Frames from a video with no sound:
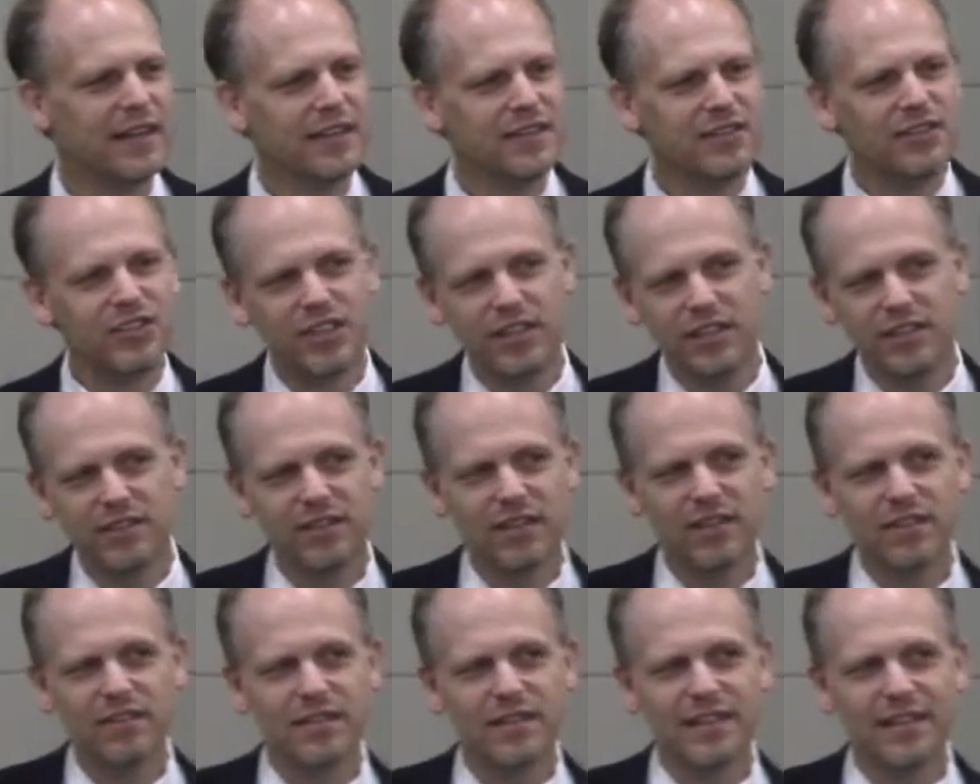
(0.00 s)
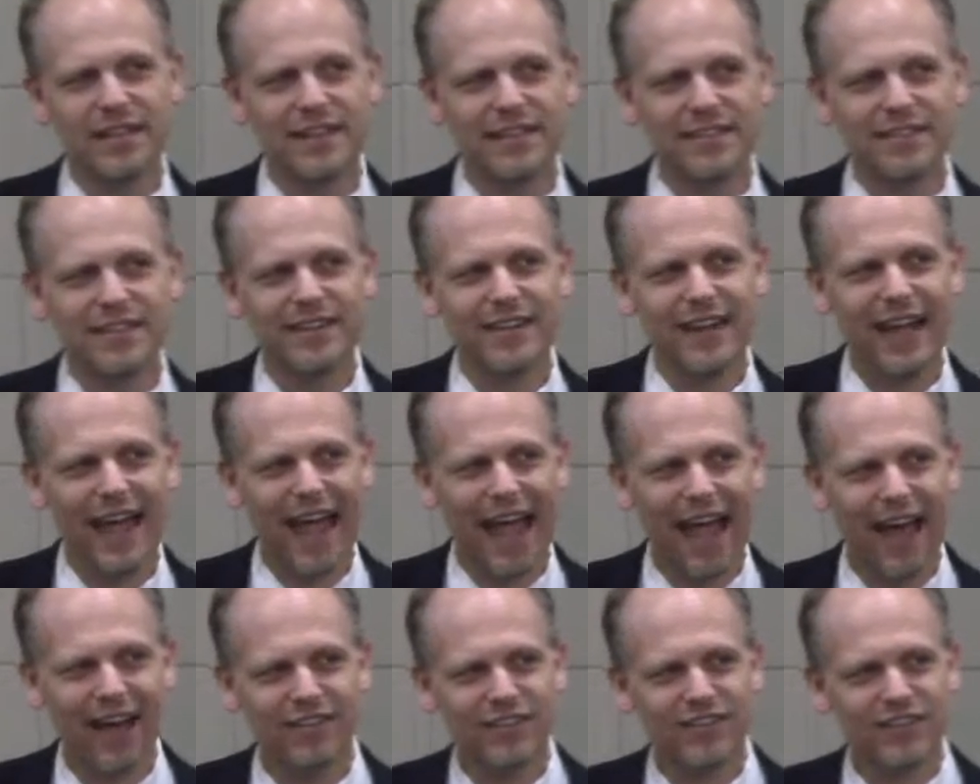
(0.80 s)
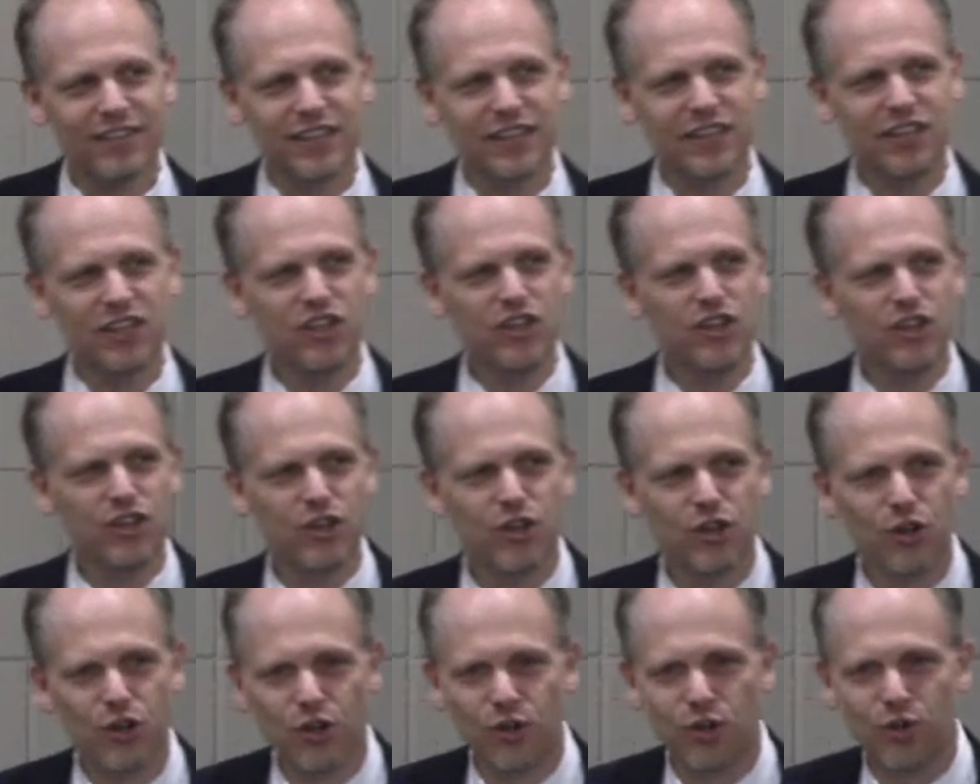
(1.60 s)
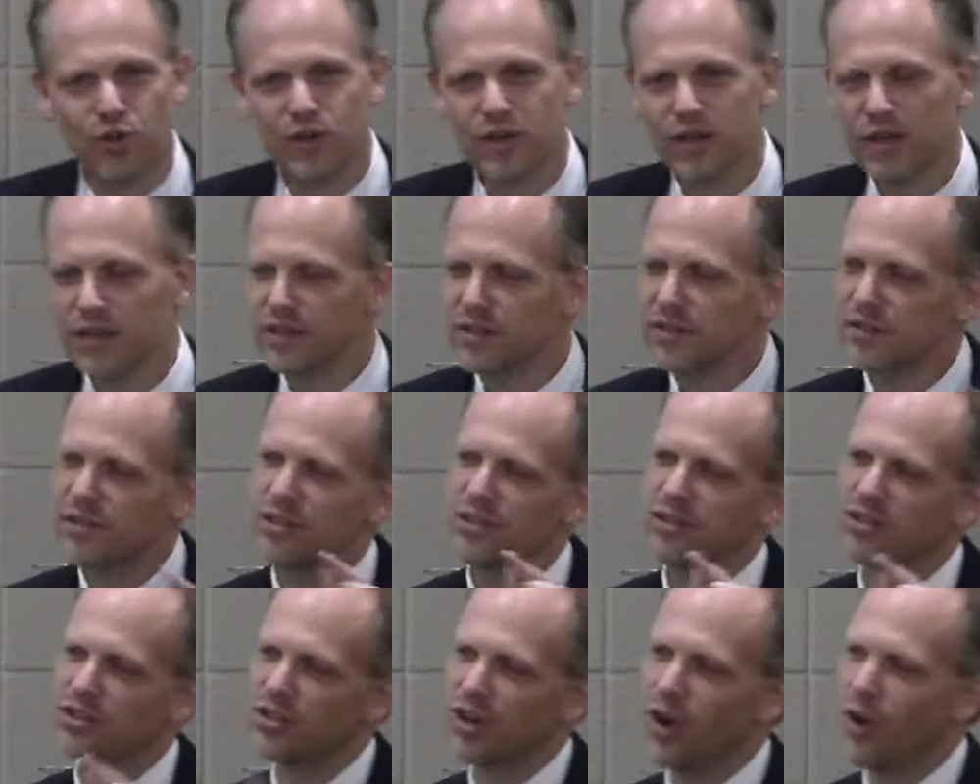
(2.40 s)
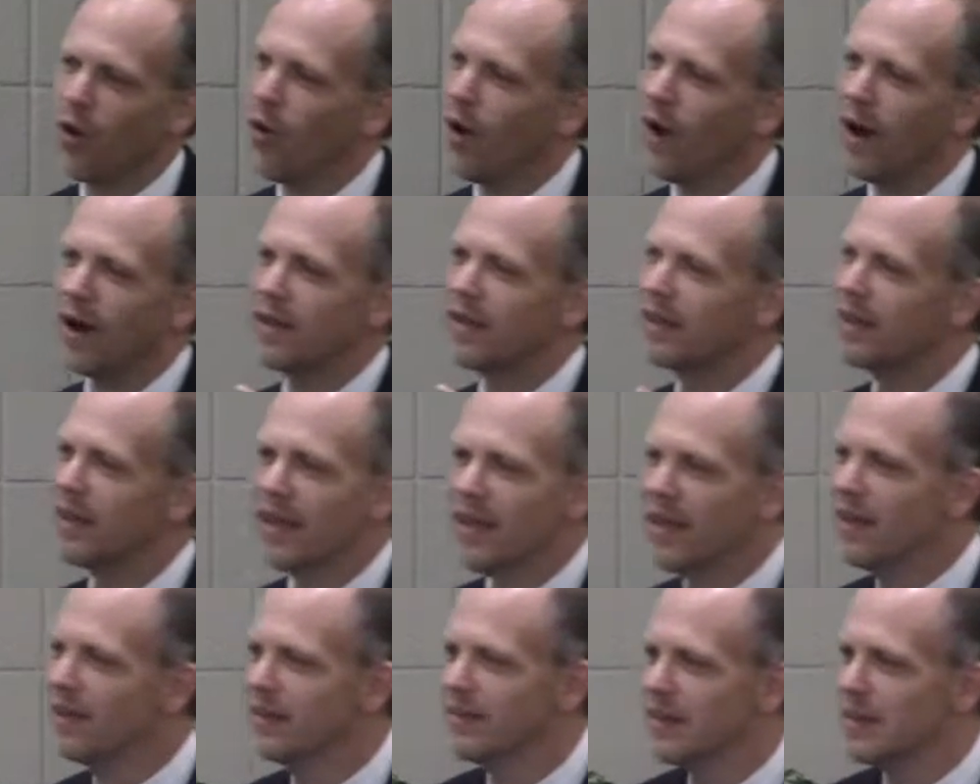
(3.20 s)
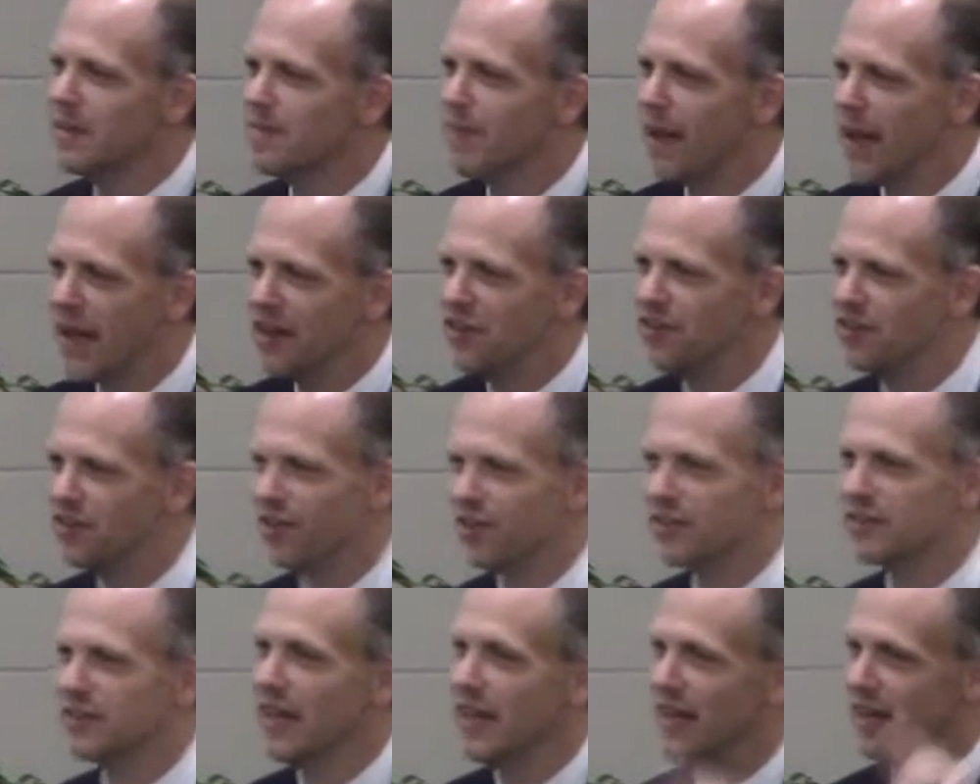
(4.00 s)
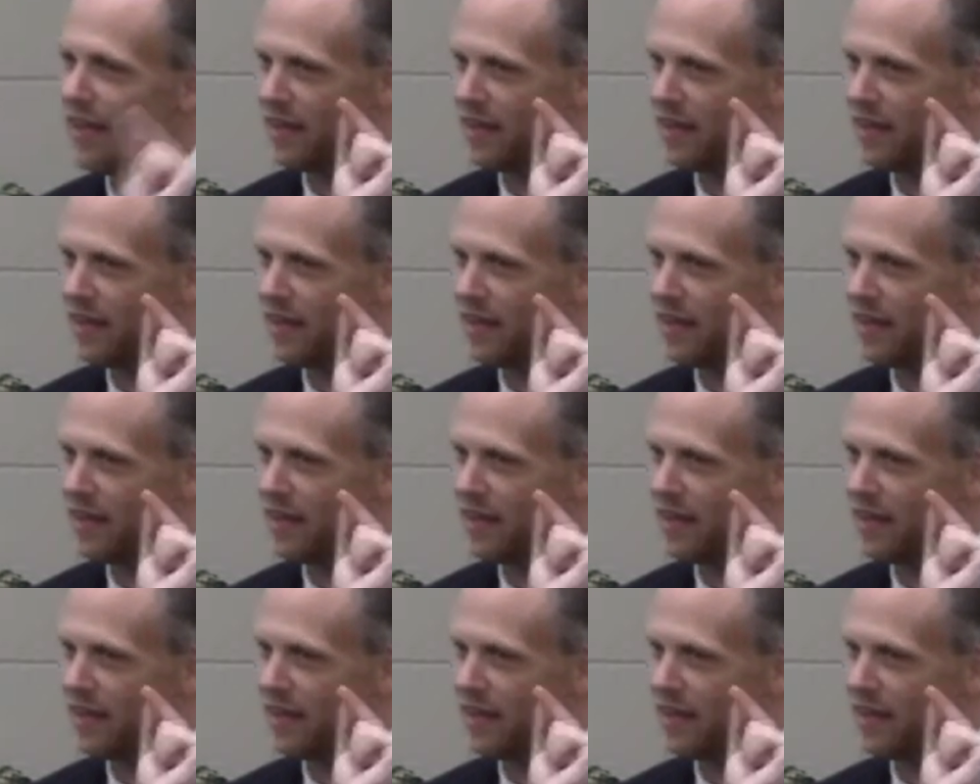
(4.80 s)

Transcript: Jesus isn't asking you to show a kingly patience.